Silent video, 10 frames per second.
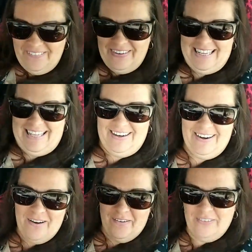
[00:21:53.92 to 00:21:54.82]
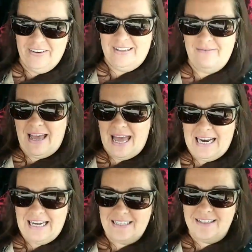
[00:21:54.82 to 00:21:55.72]
and we get really
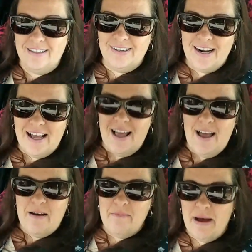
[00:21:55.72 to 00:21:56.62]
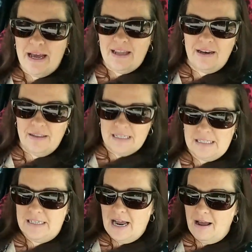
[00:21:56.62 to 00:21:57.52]
mad at each other. But
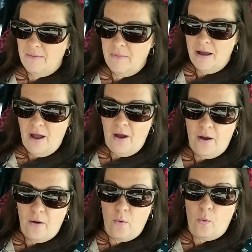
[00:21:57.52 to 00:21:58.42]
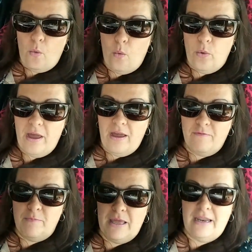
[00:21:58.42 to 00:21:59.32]
this time,
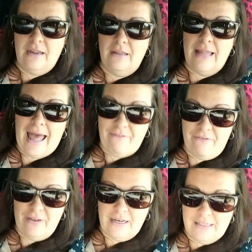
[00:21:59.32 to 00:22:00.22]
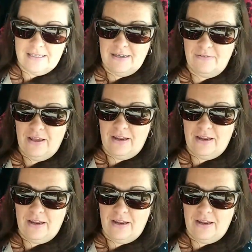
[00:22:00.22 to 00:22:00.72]
we've been laughing instead of